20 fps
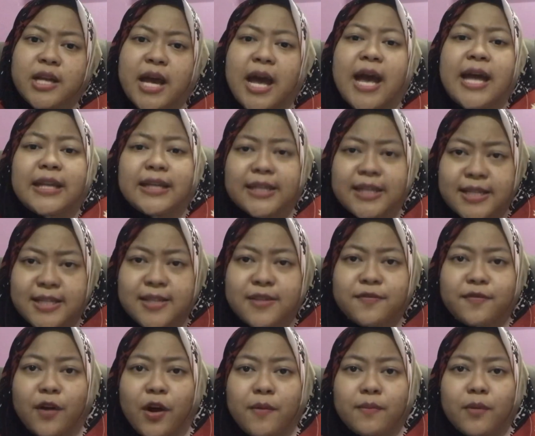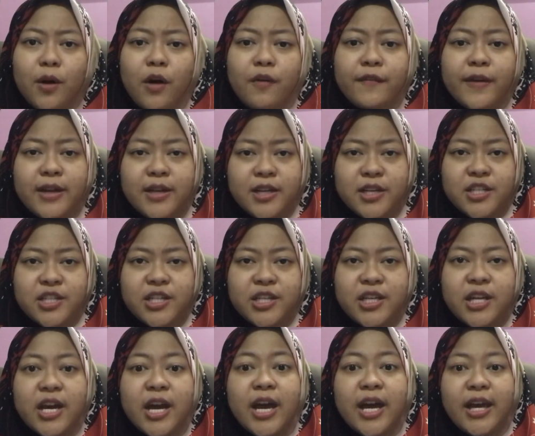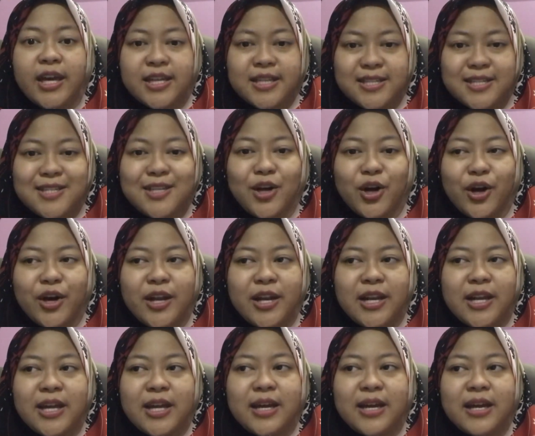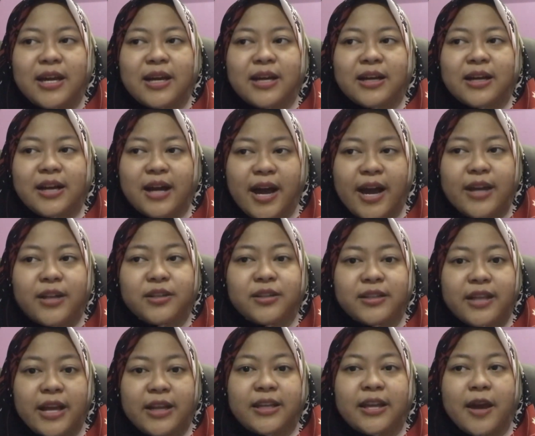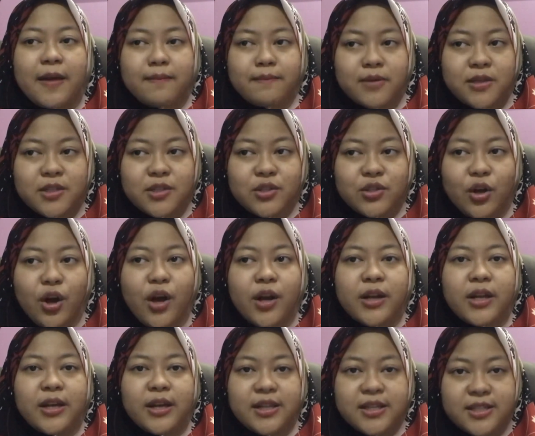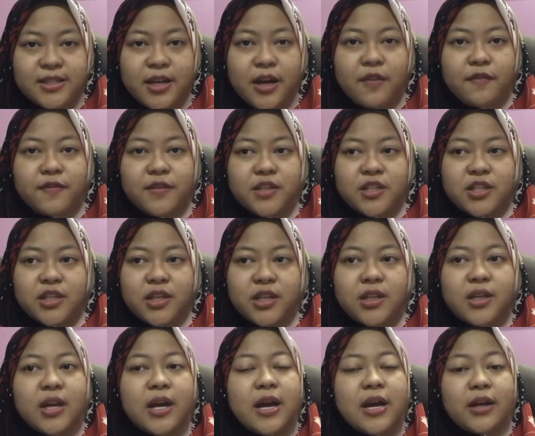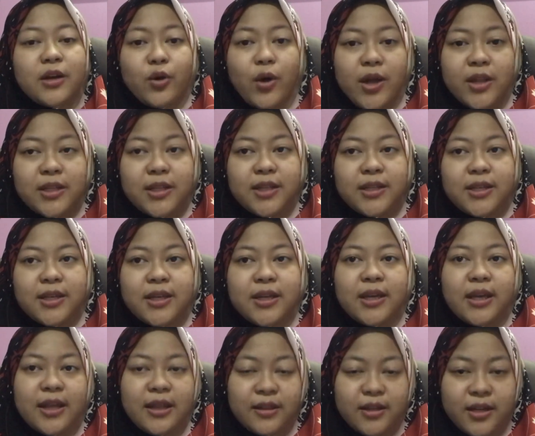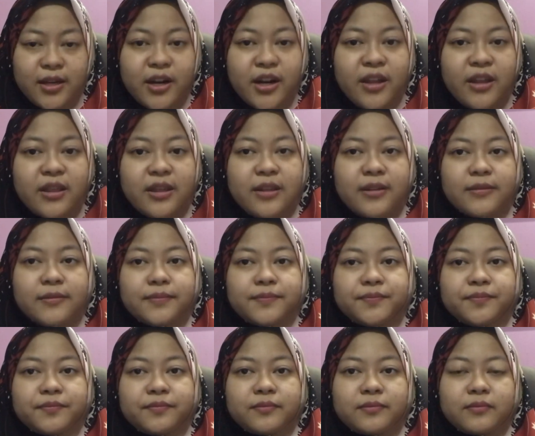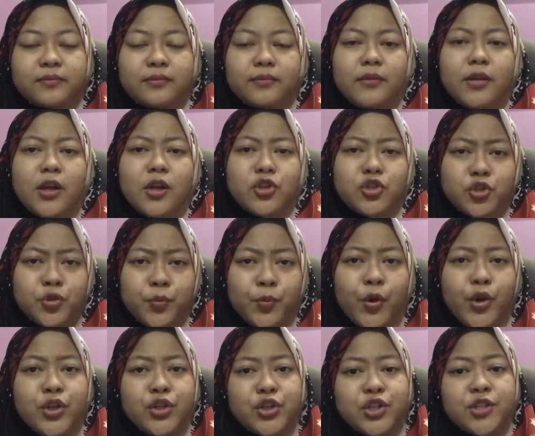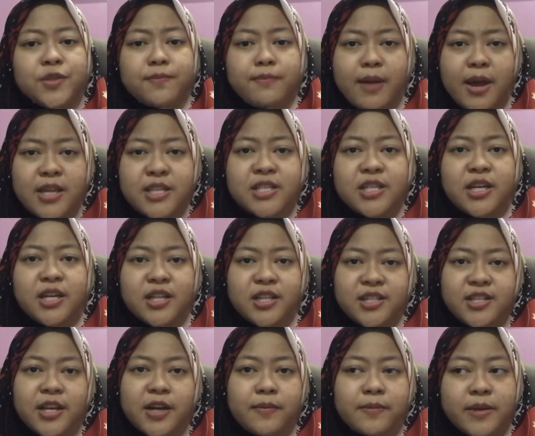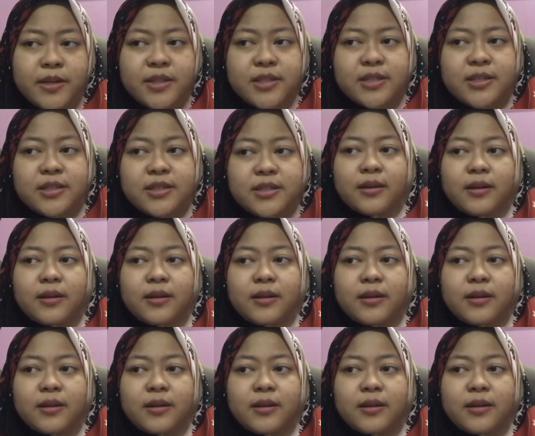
this form of energy is the only kind that can be stored in sufficient quantity in the earth to produce major disturbances.